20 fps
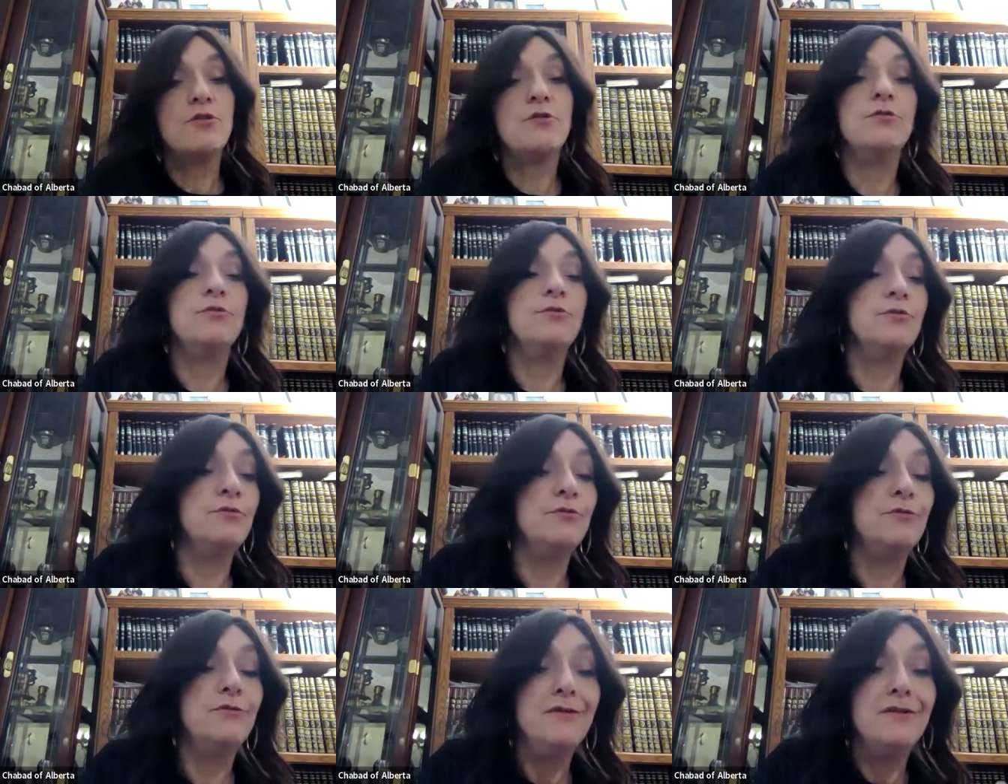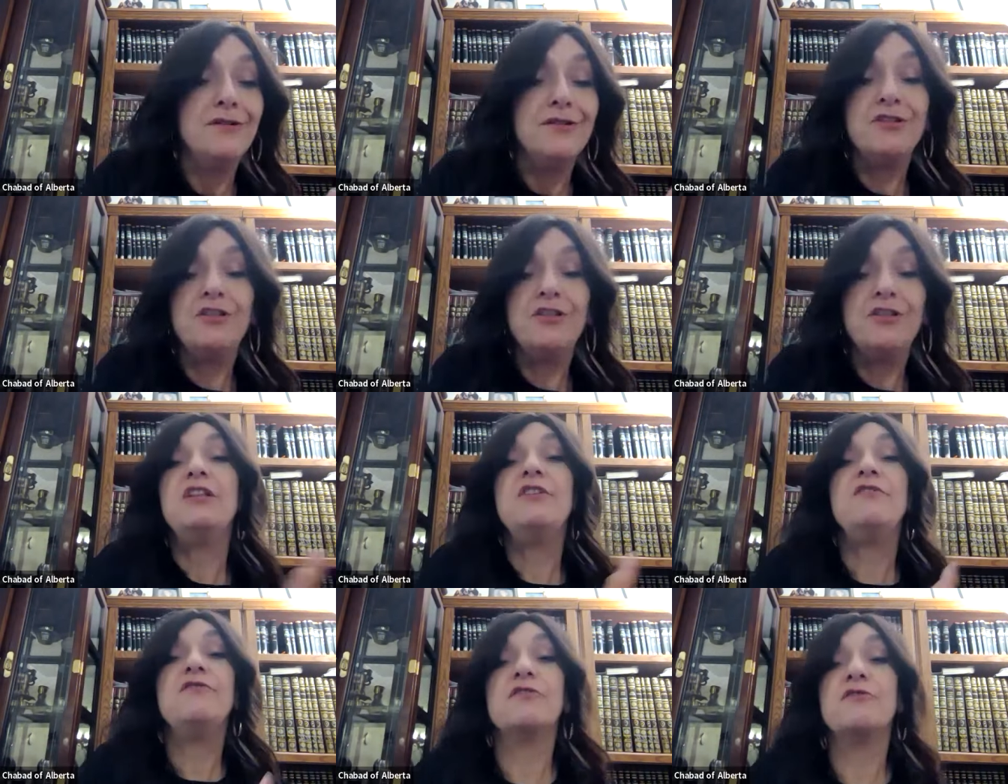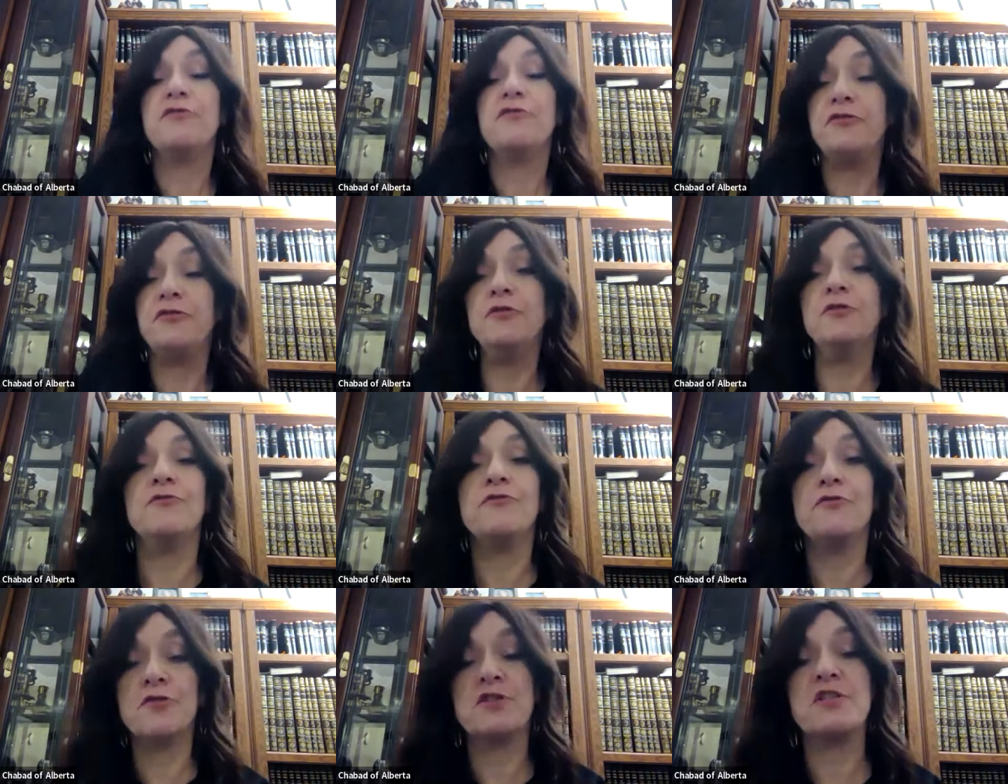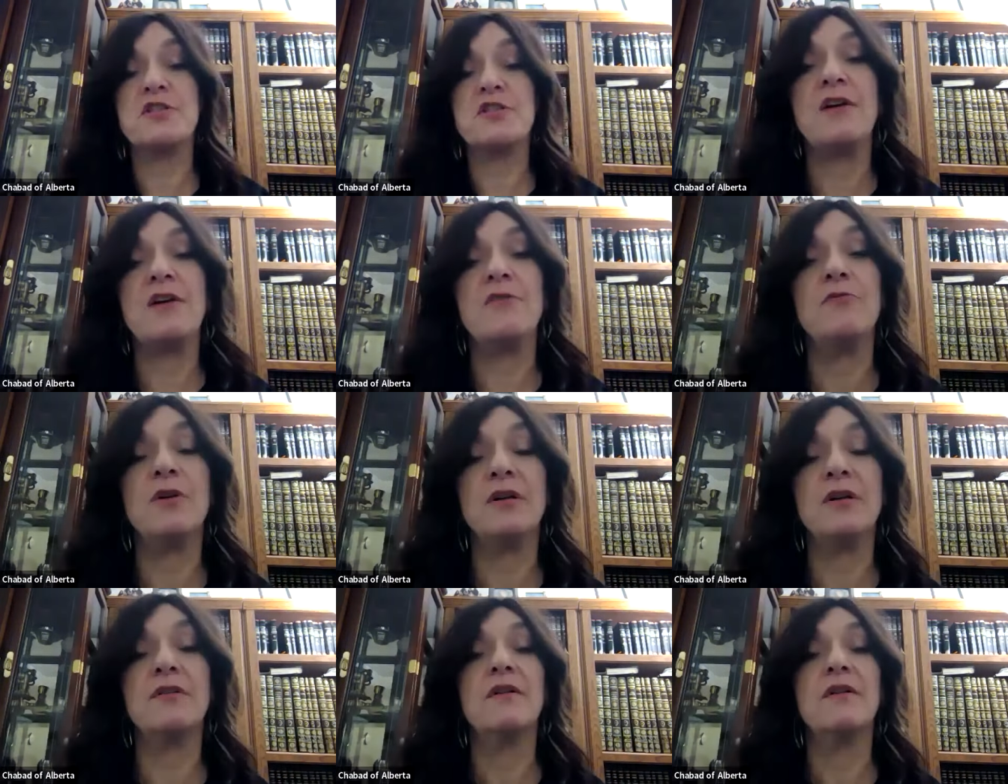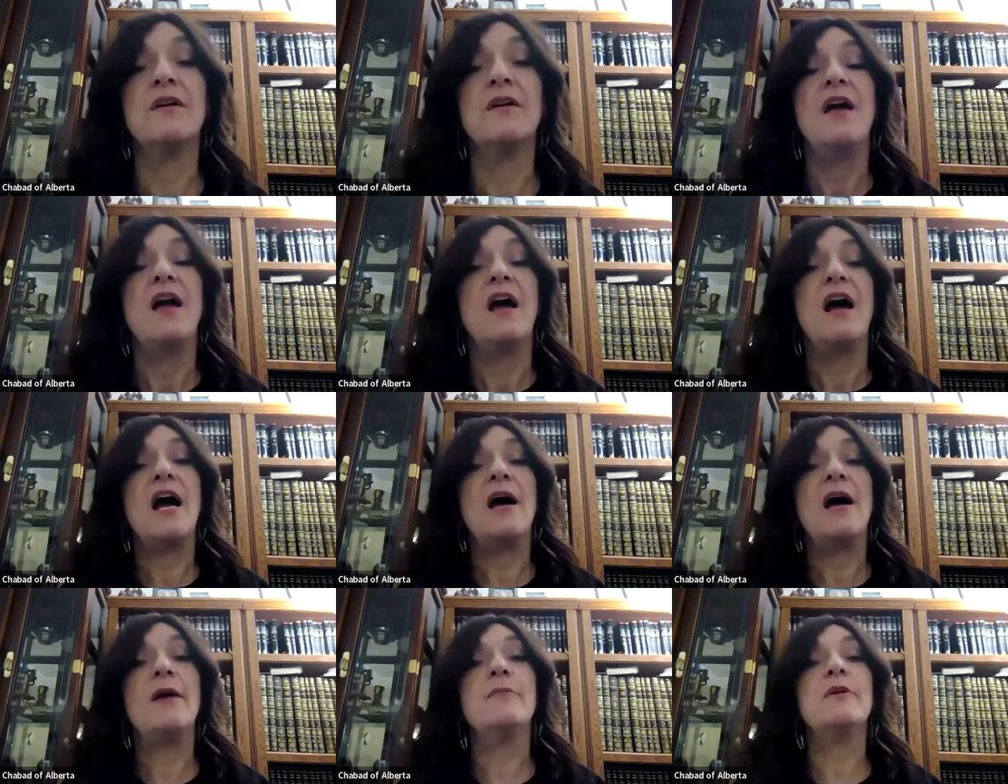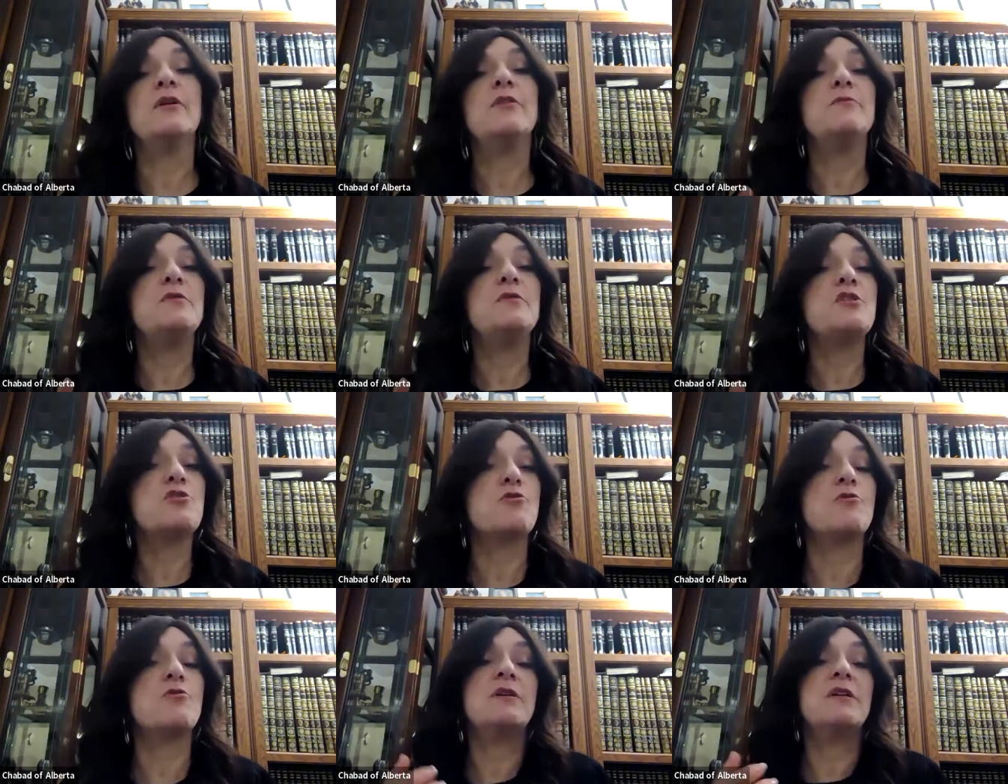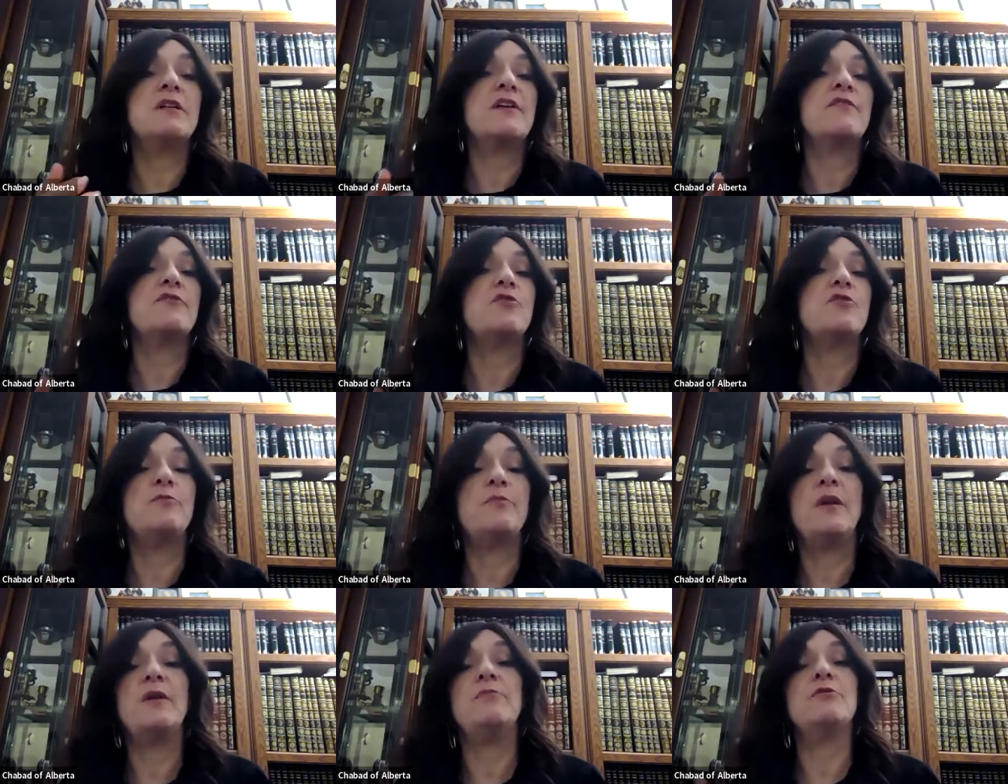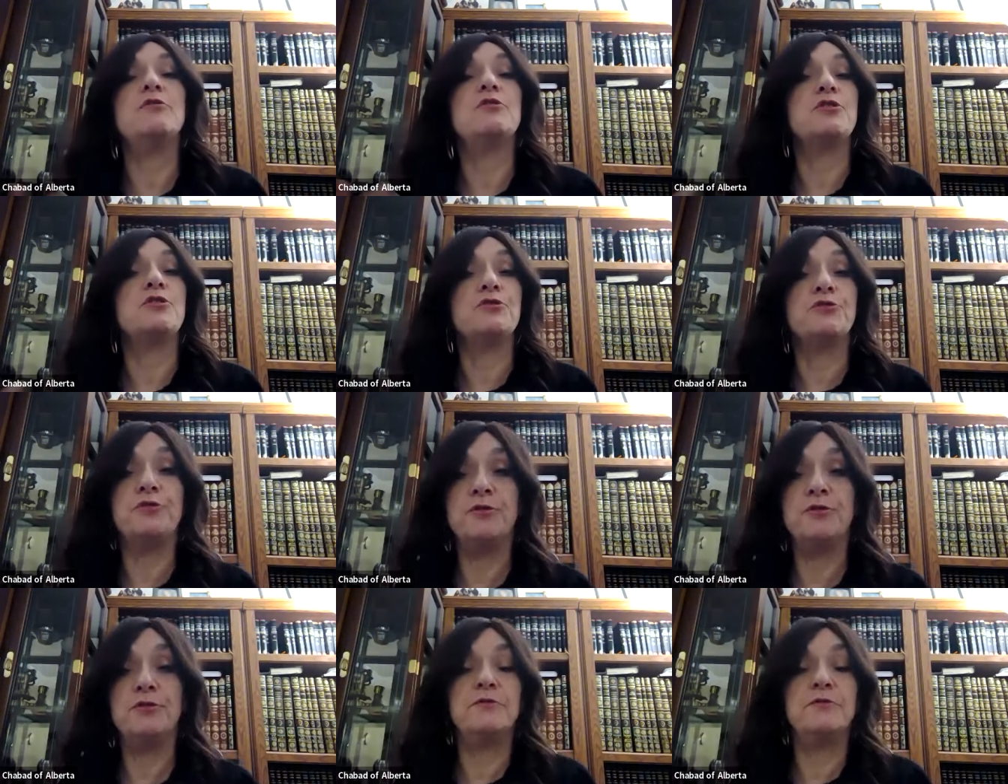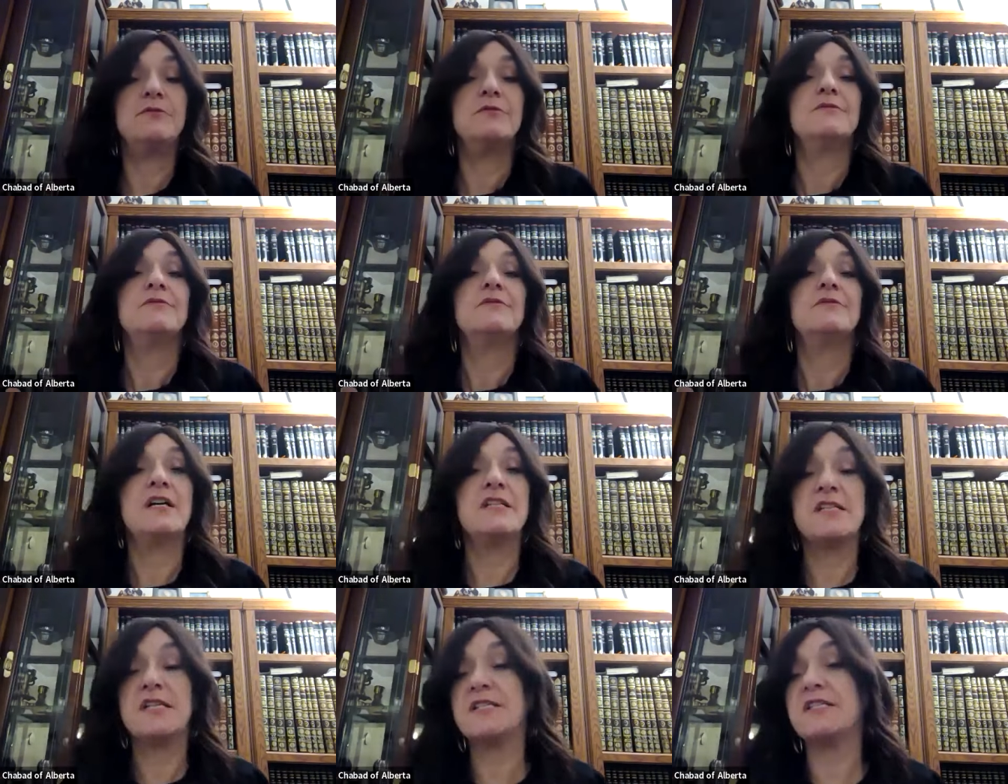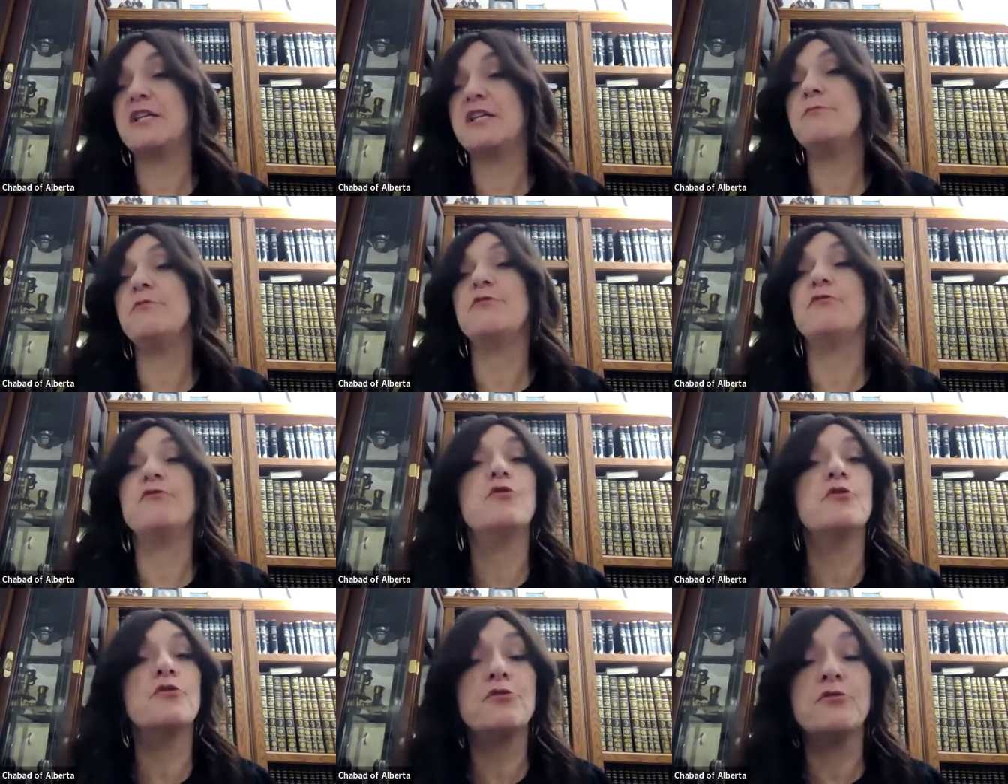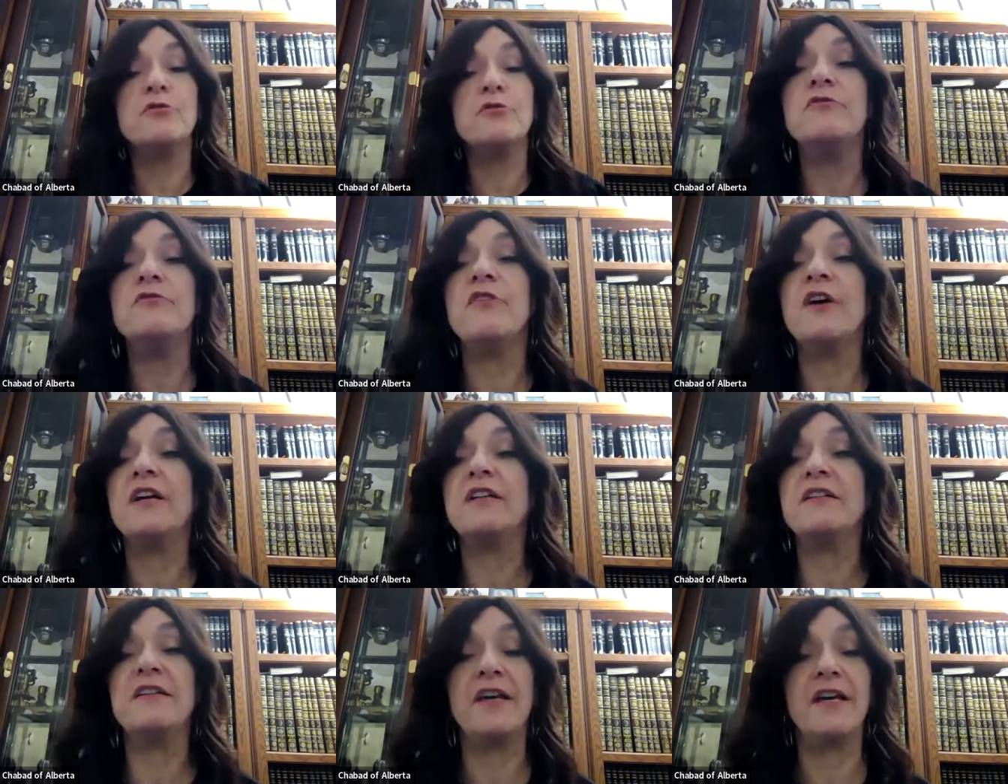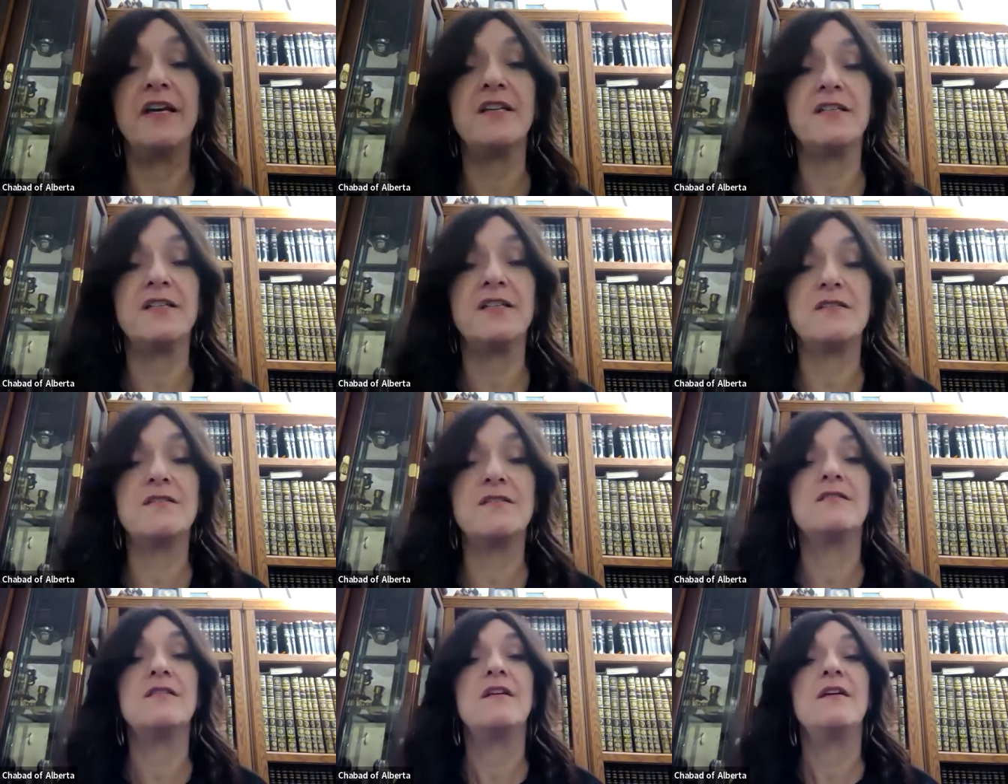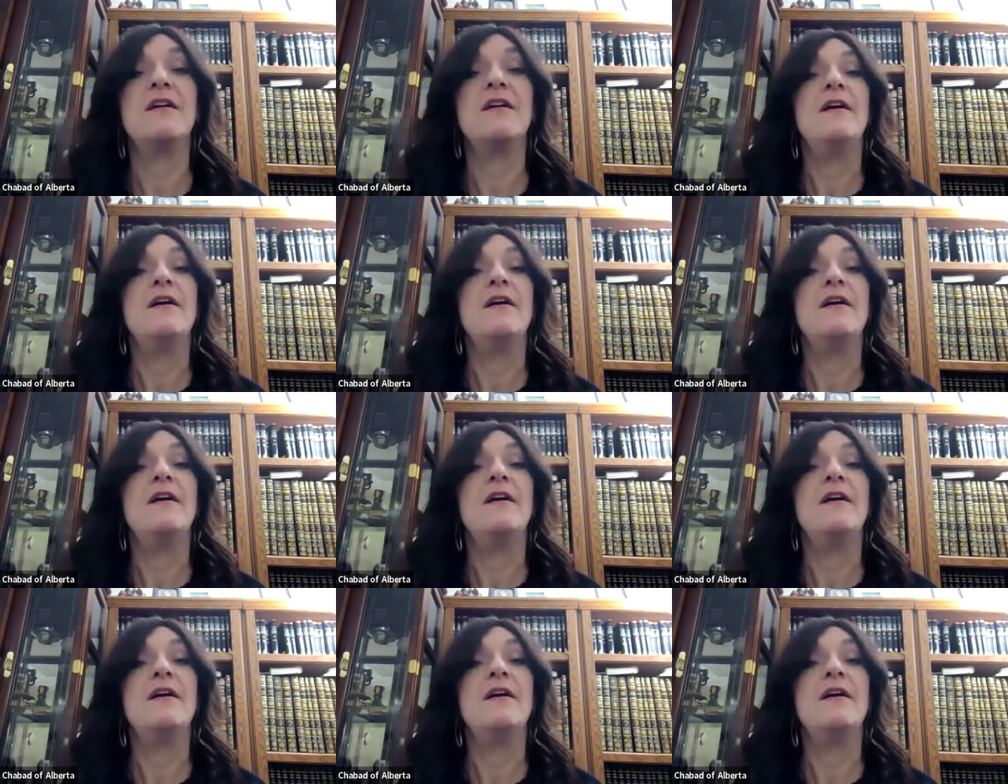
to deliver food for someone. I'm going to be strong enough to be able to cook, as I said before, to invite guests.